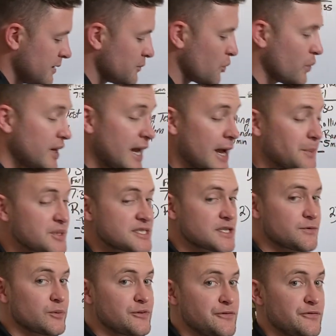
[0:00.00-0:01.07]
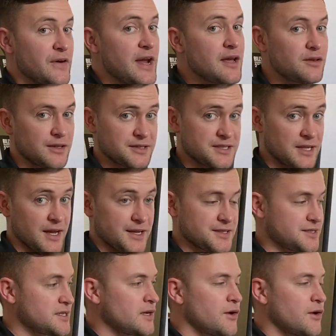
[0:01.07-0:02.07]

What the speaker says: But what happens if we fail a test